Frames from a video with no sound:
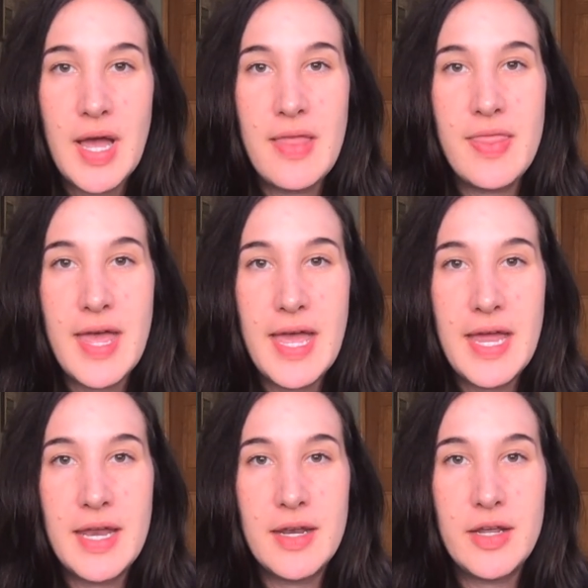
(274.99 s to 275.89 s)
and
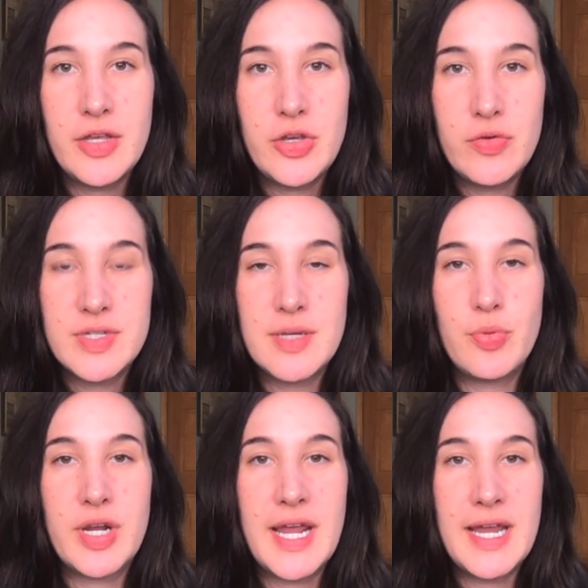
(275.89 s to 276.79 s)
then you
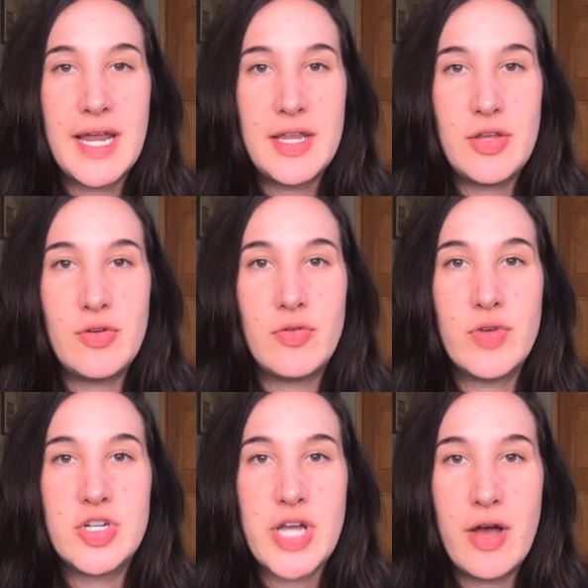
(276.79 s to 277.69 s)
reciprocate and you
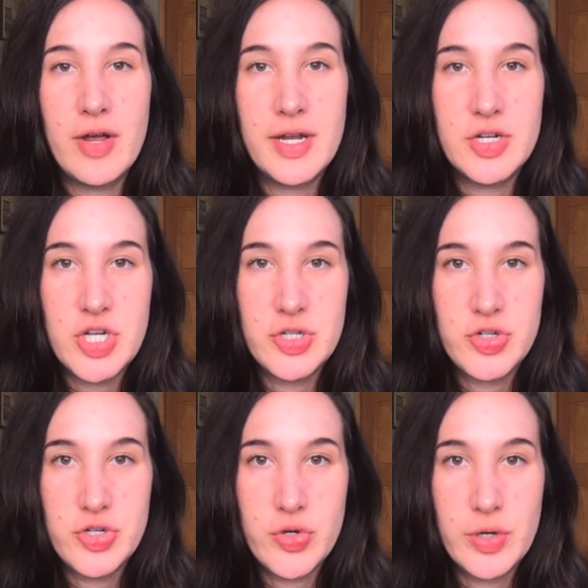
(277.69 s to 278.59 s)
reach out in a
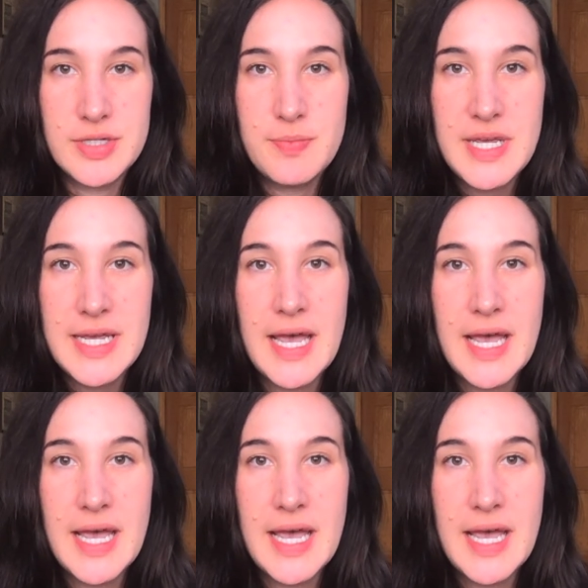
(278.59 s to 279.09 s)
gesture towards me,